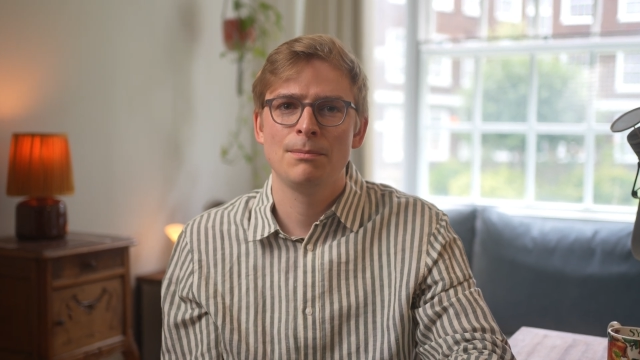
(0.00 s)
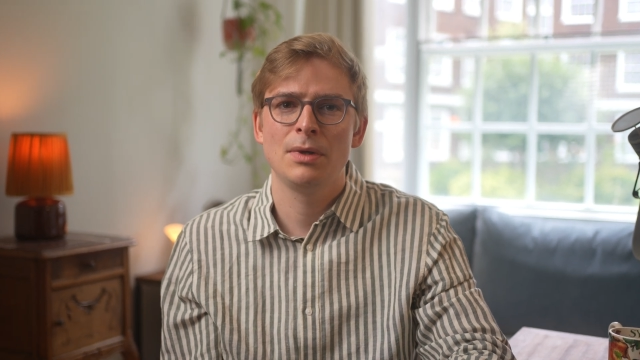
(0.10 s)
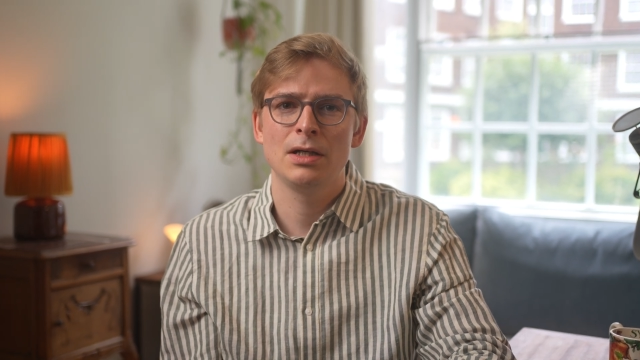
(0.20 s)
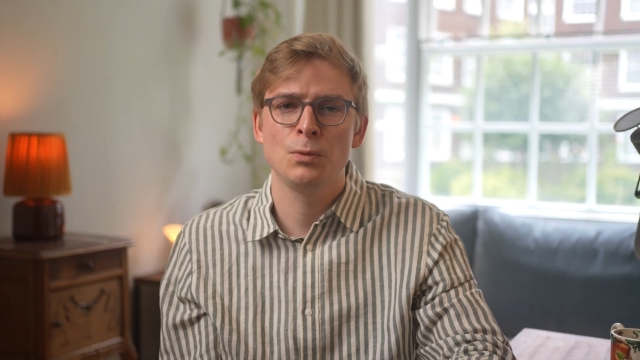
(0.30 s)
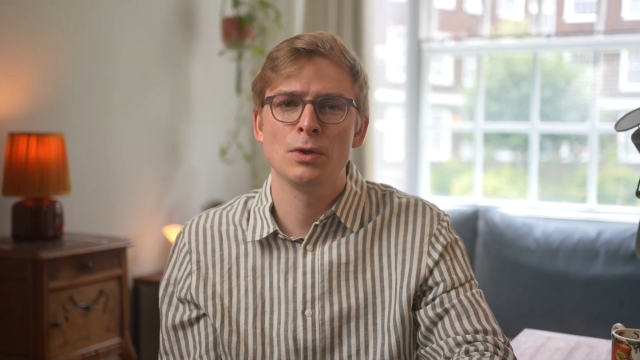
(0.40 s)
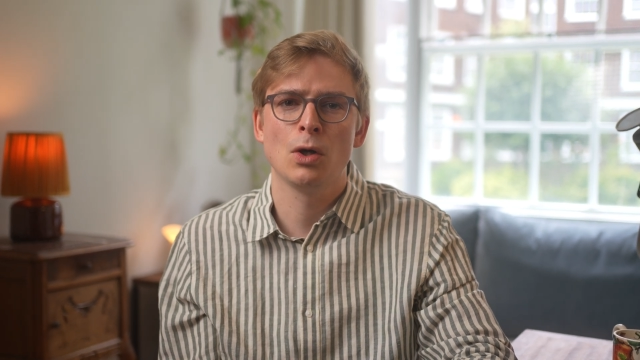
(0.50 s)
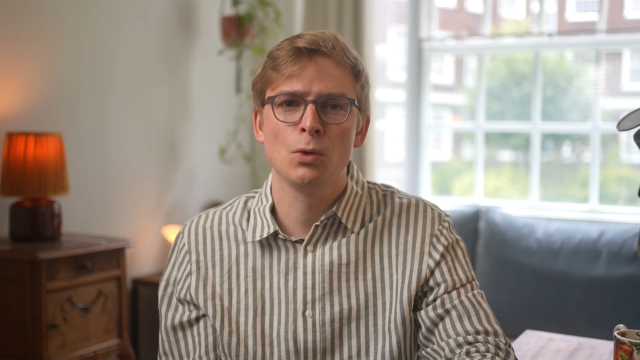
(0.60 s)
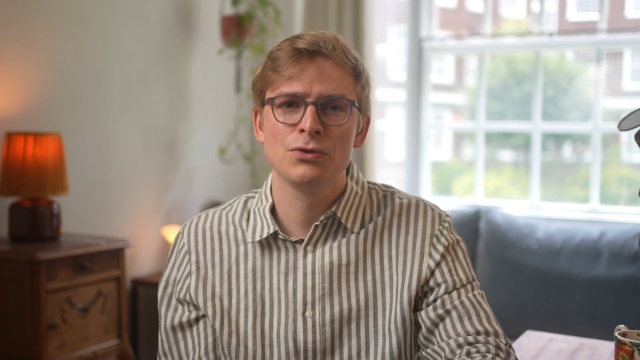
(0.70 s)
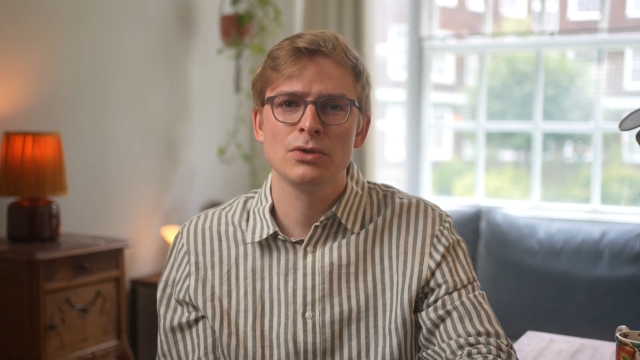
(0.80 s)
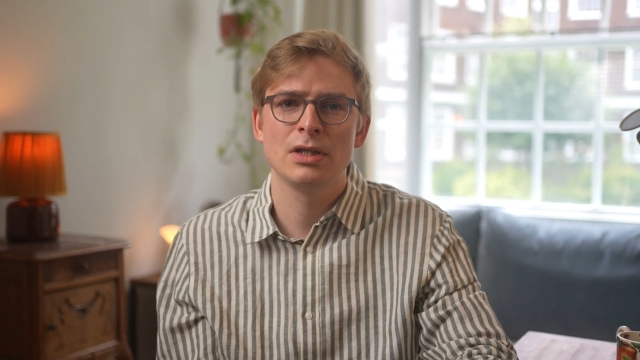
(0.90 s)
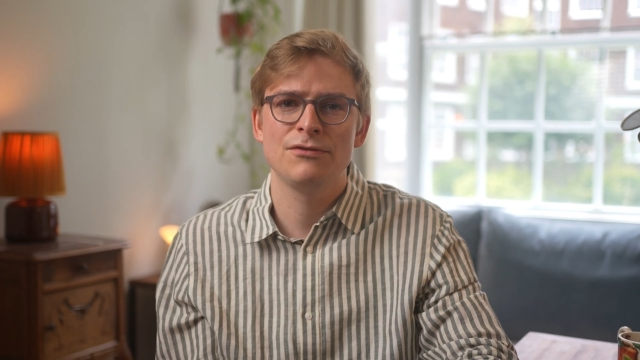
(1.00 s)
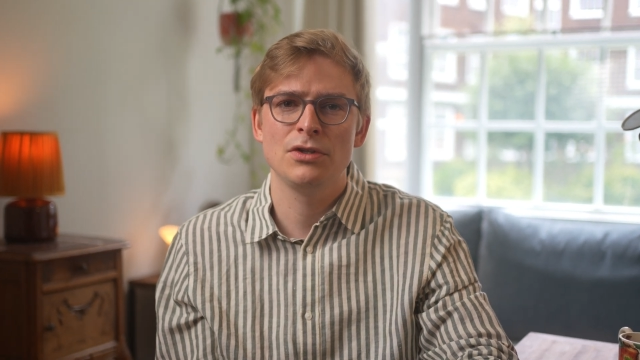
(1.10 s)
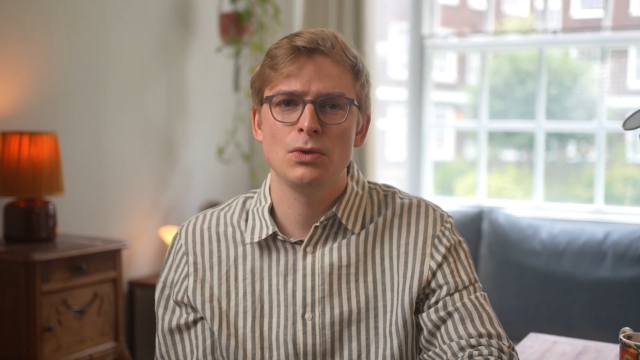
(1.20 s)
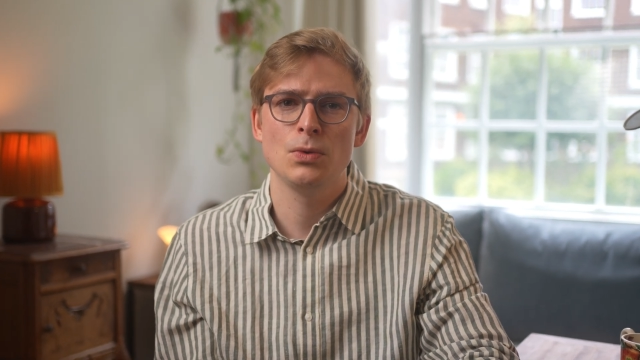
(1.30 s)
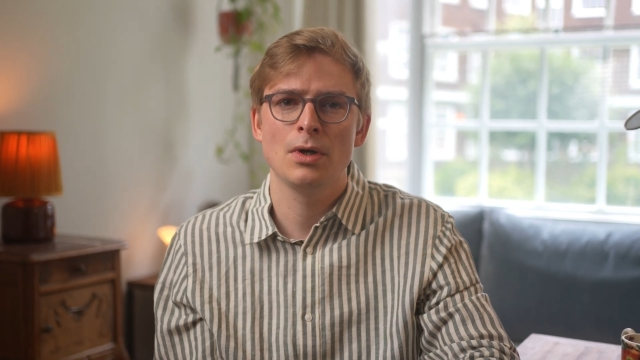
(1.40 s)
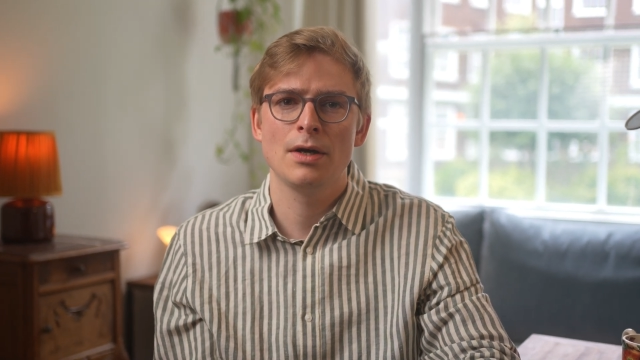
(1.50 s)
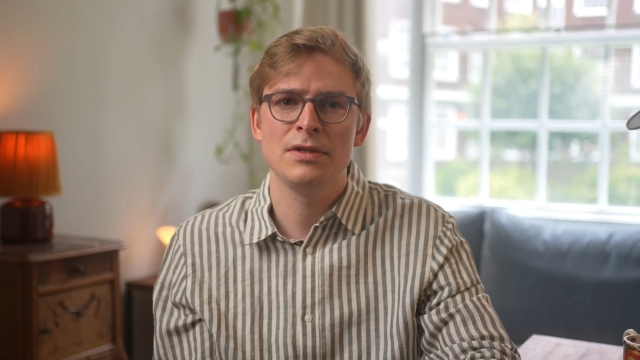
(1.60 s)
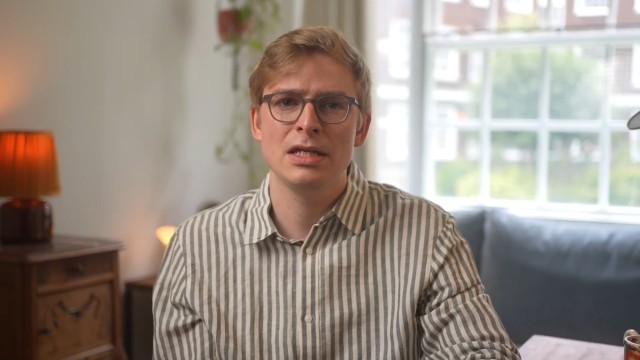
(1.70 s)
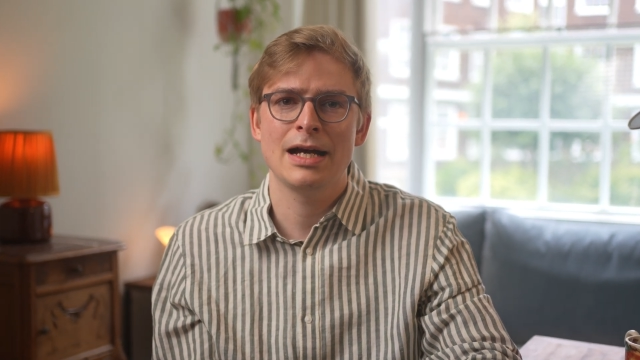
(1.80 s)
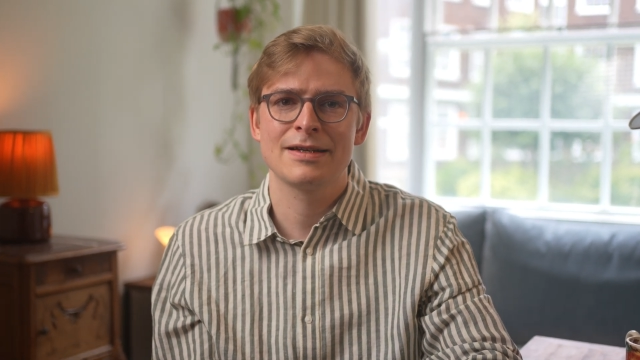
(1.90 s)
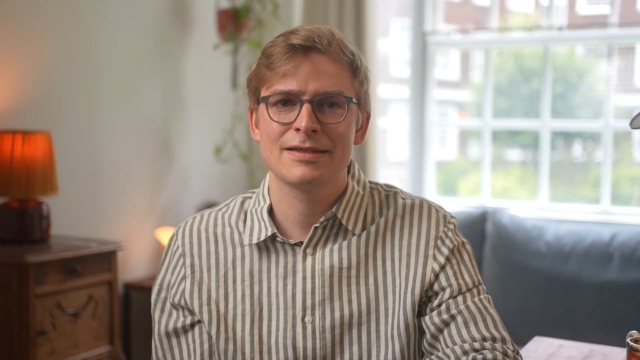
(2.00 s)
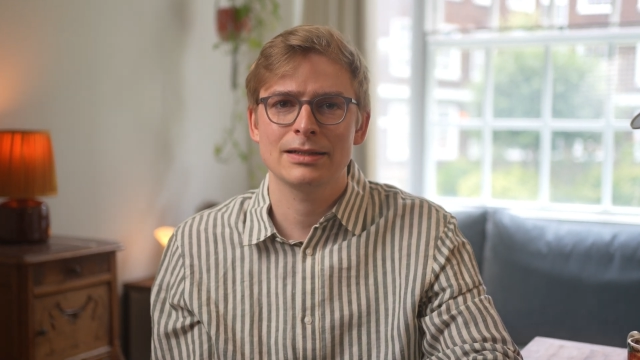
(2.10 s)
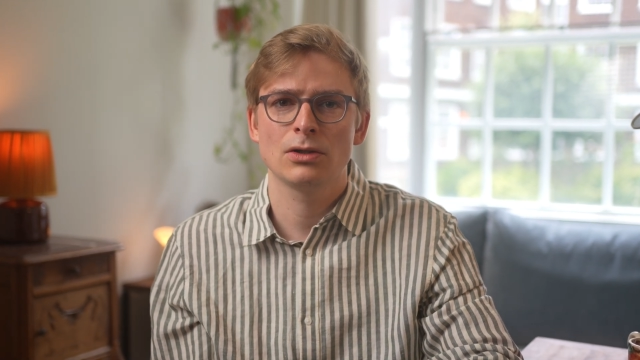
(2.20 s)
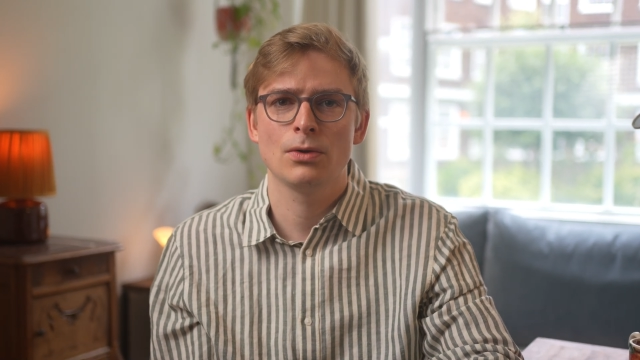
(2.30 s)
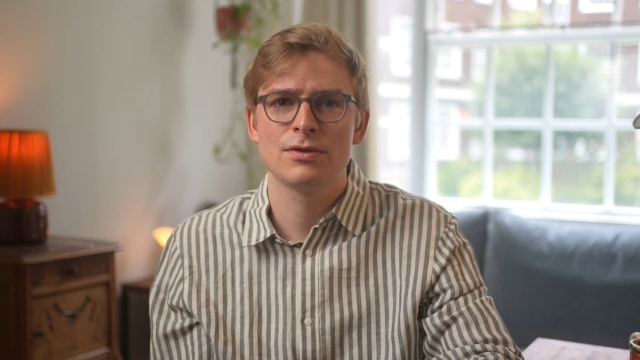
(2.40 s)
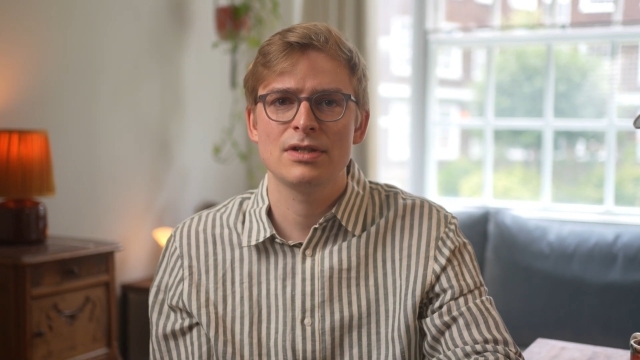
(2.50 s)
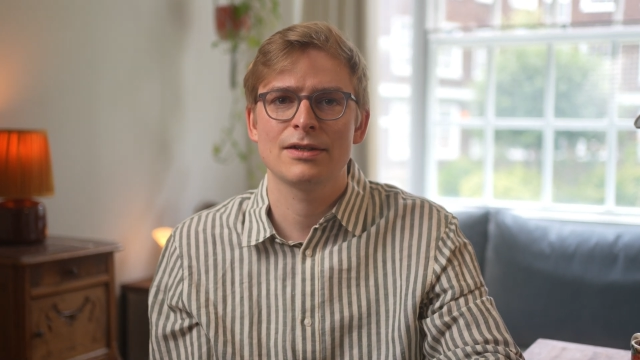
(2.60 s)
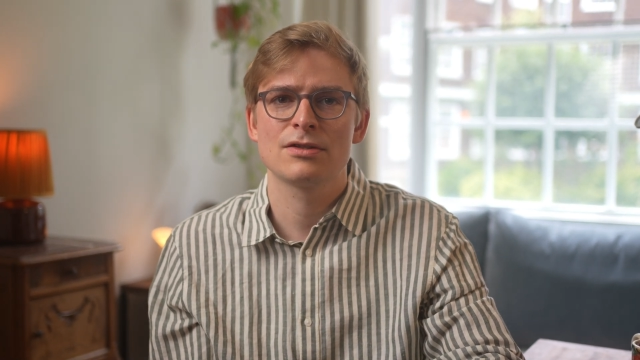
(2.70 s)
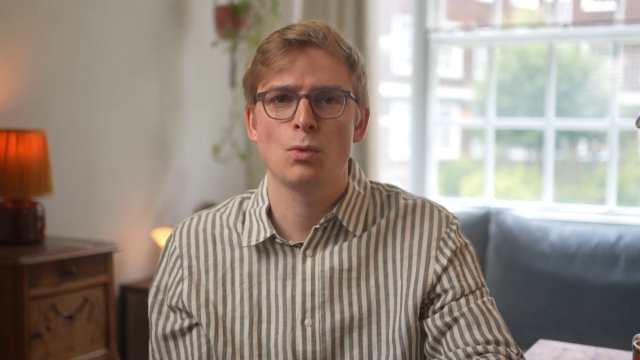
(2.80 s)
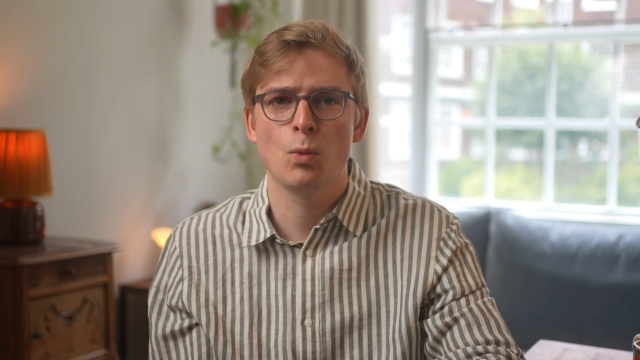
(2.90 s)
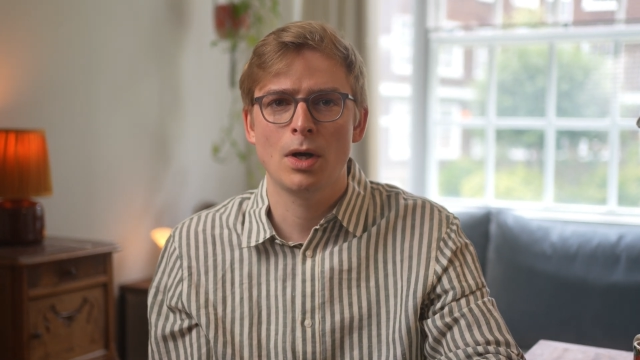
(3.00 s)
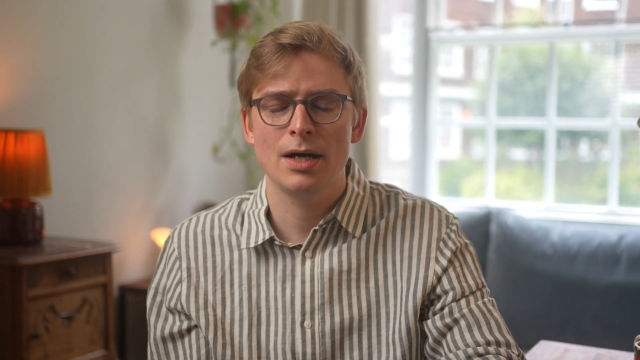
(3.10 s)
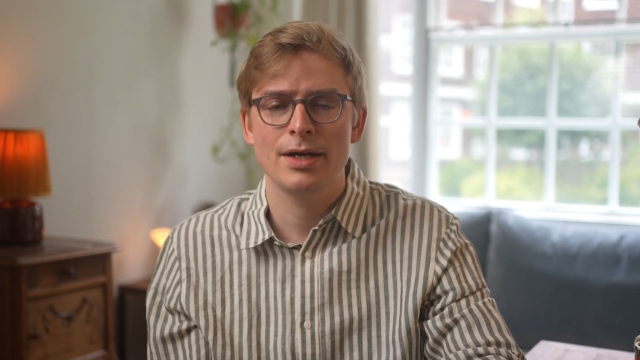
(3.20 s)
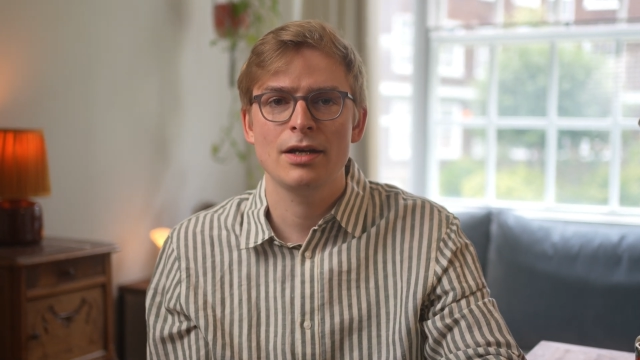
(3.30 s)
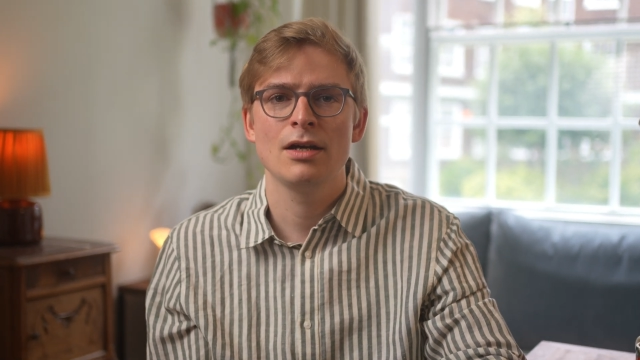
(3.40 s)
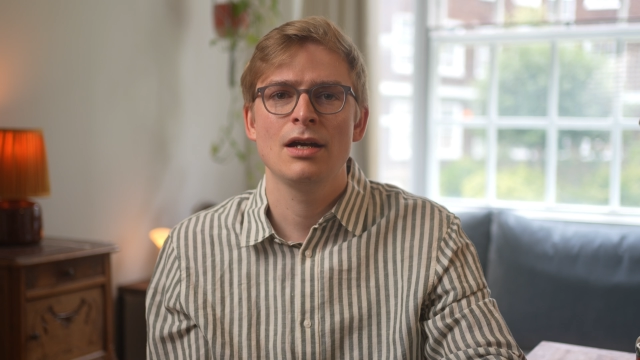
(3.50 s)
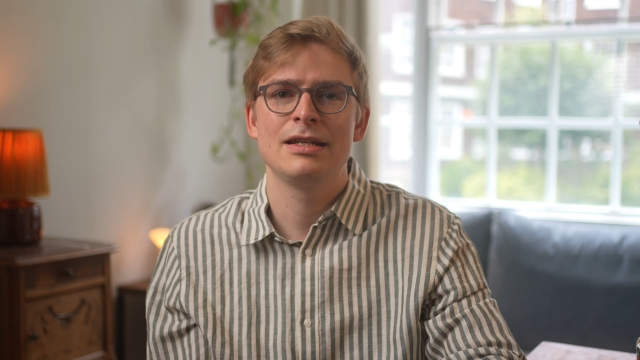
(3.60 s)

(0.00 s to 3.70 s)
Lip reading: but it will also give you the exact context why